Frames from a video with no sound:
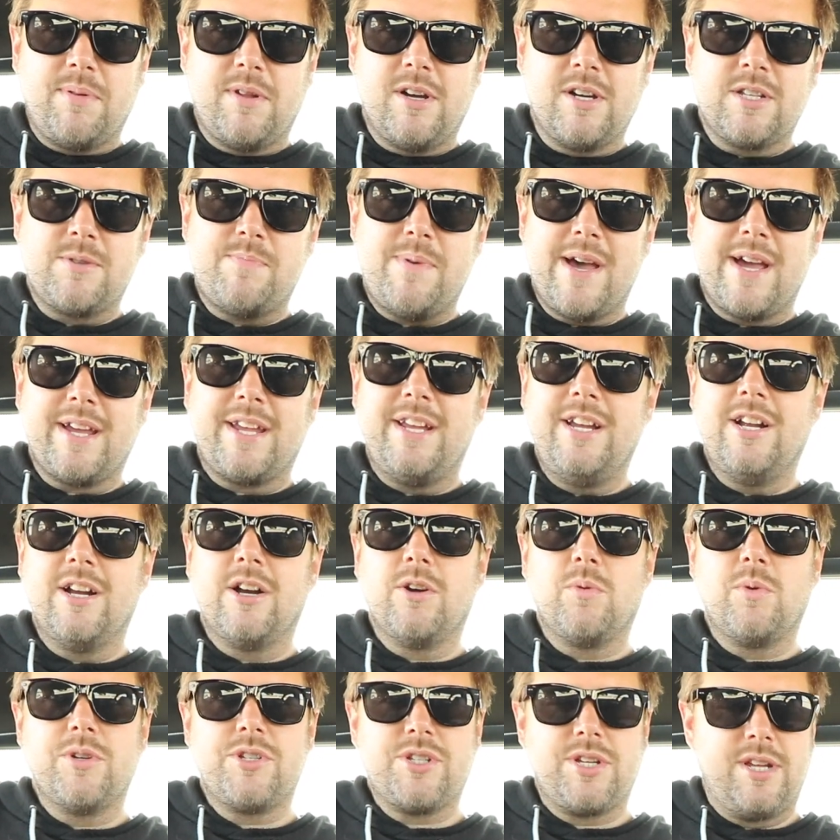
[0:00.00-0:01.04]
plugs back here,
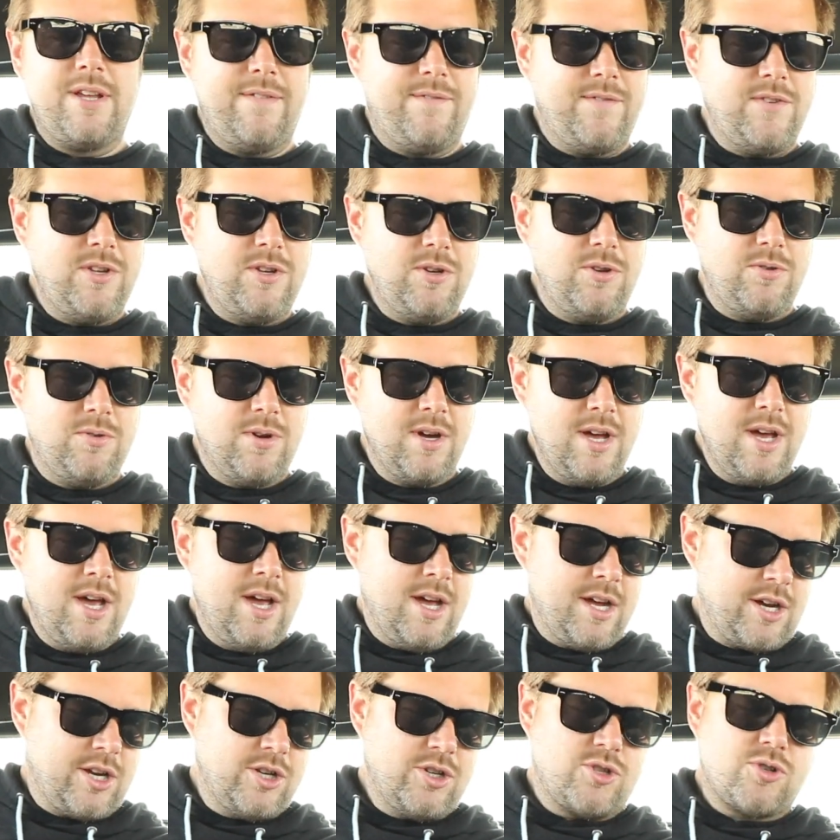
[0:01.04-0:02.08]
which give you
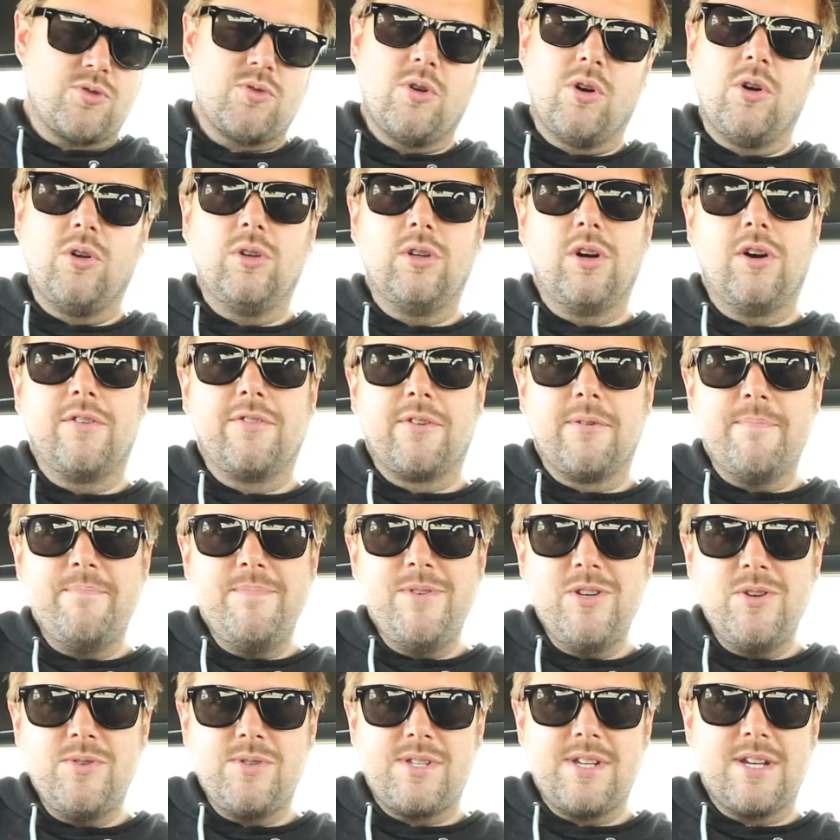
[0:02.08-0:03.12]
control over
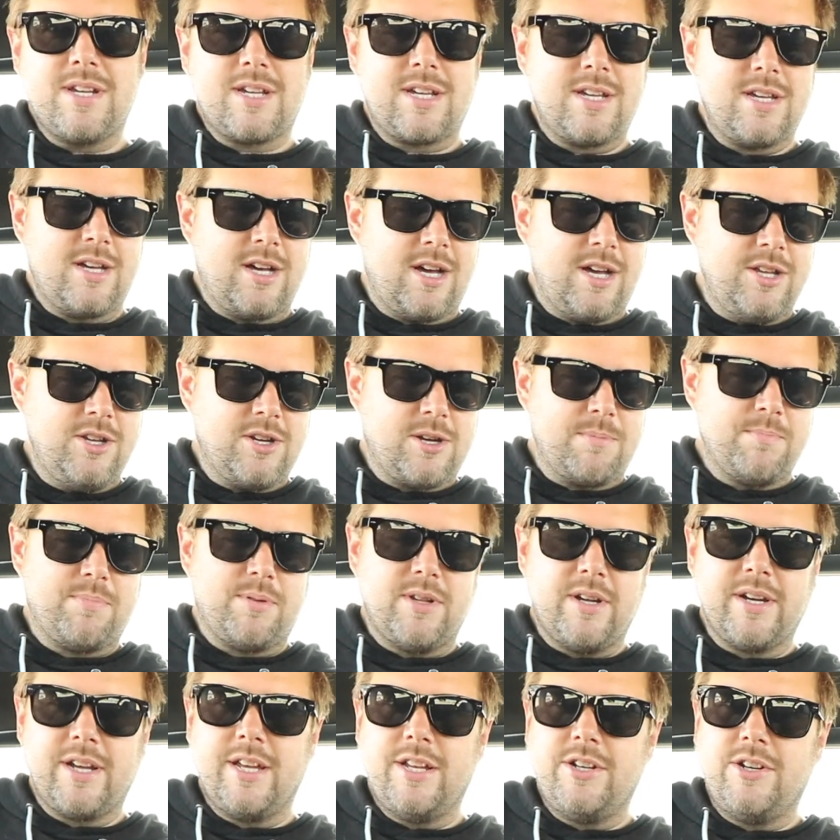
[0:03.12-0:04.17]
music. You can
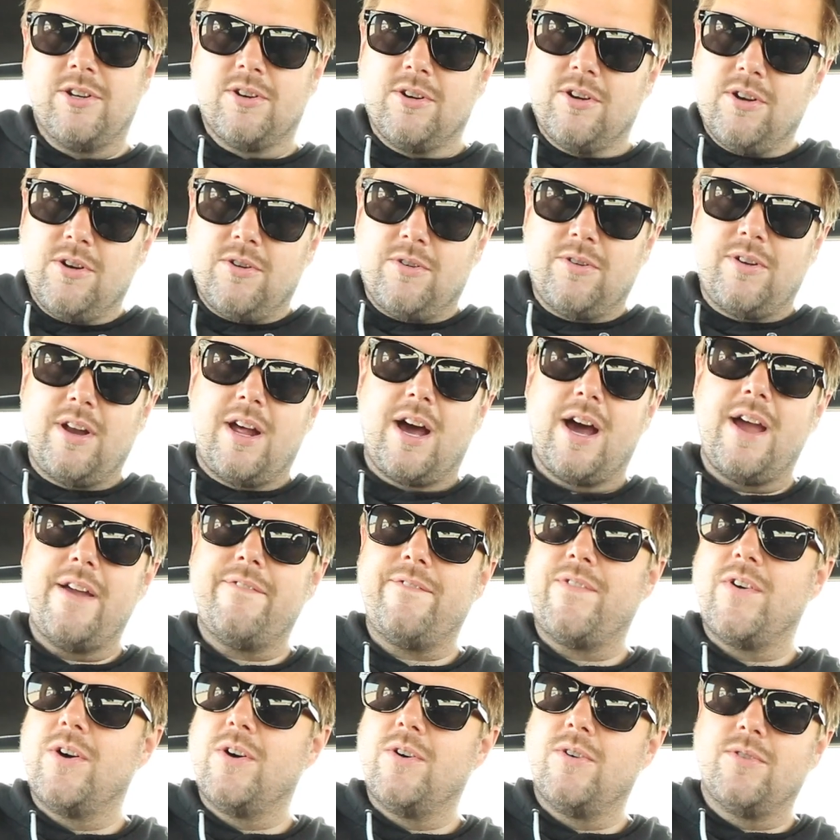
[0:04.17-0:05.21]
plug in your own
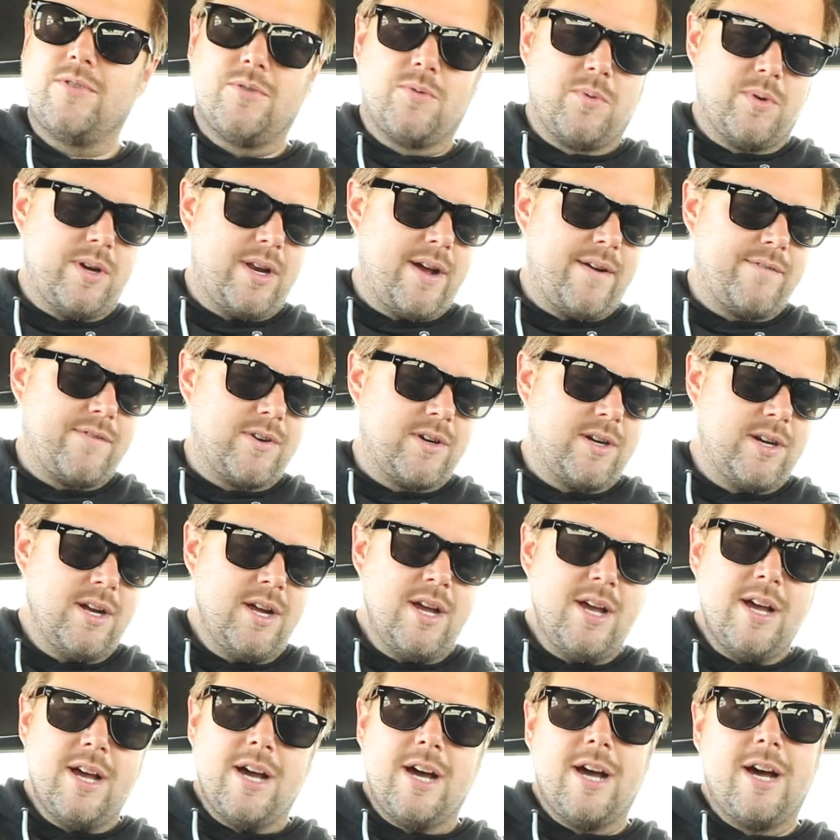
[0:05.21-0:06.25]
iPhone or whatever,
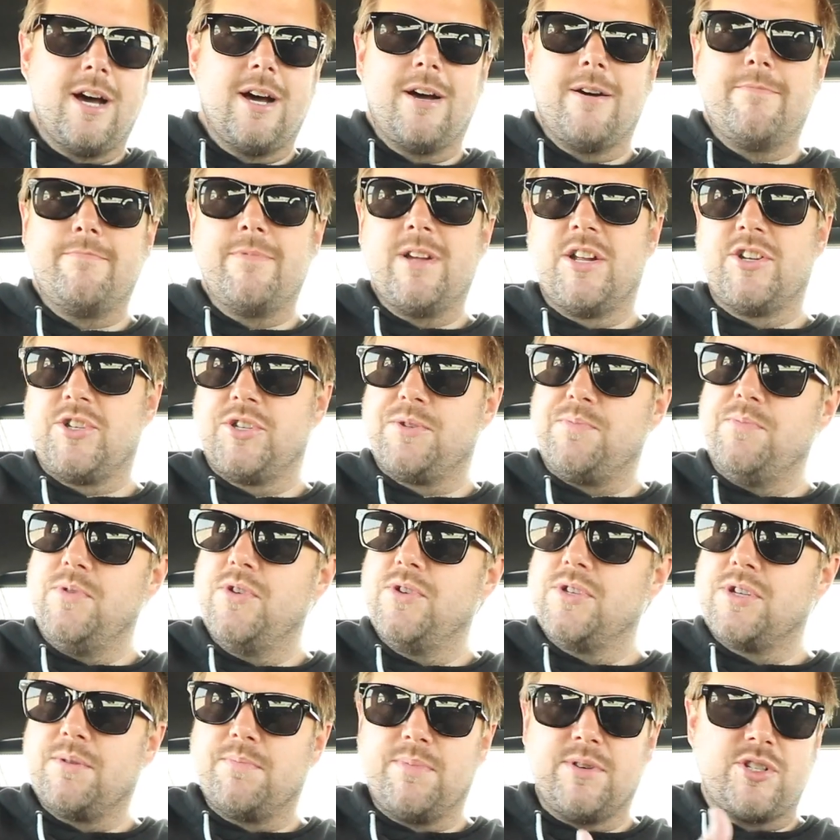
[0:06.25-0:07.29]
not just
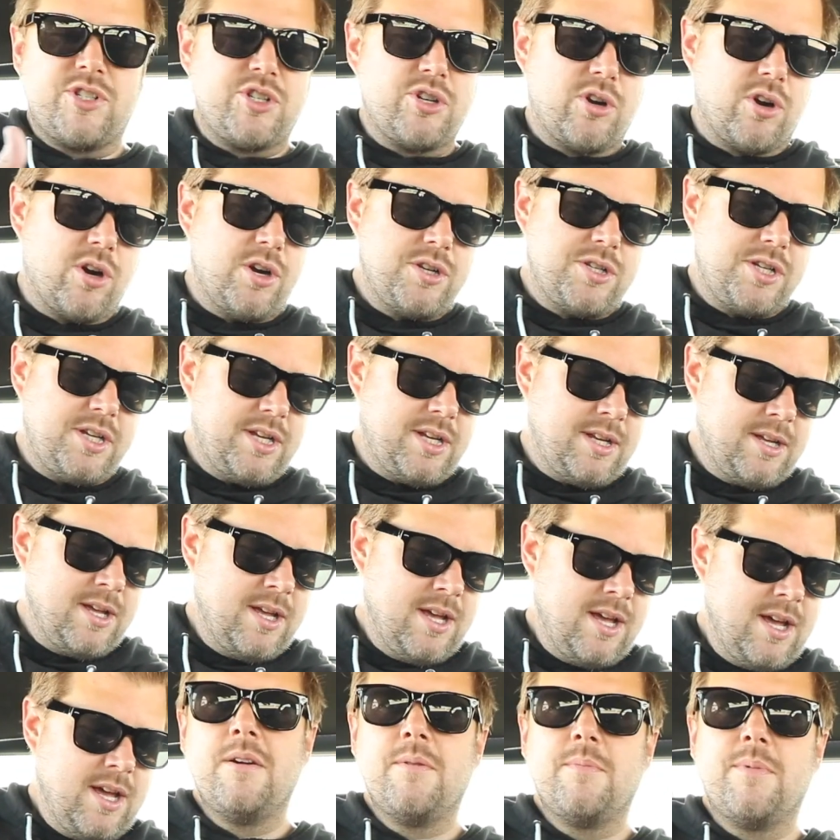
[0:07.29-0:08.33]
music, but charging.
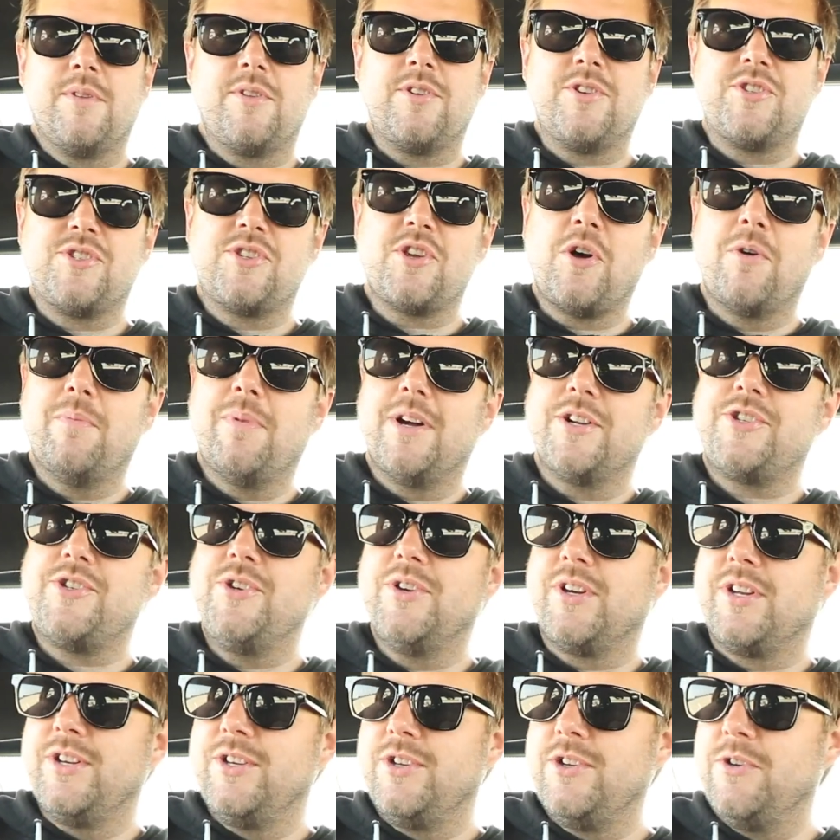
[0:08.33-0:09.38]
But there's so much you
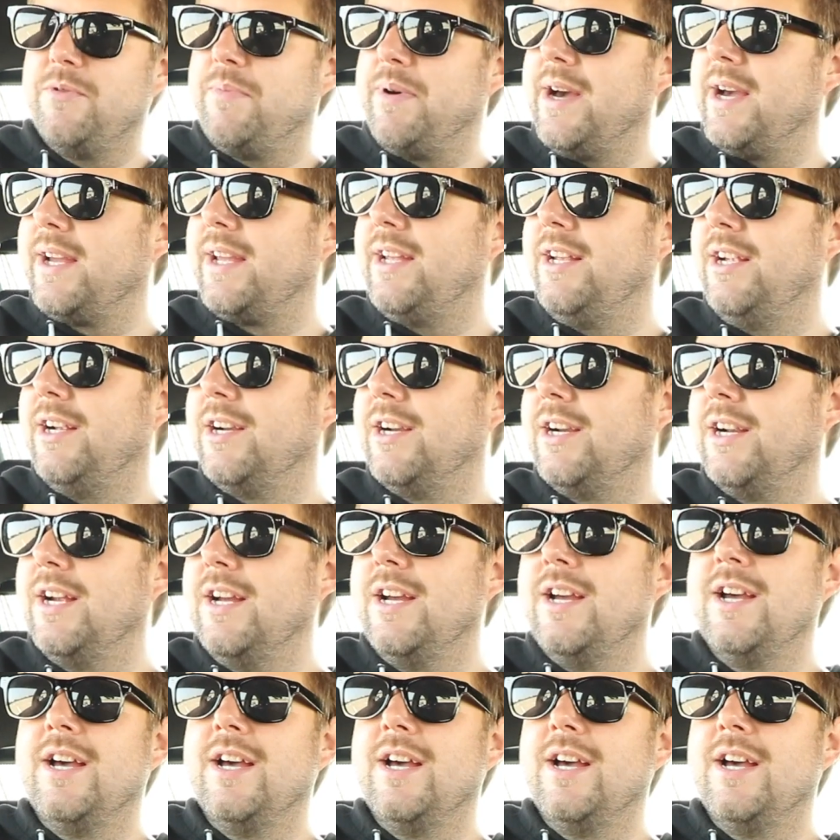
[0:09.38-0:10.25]
can do back here.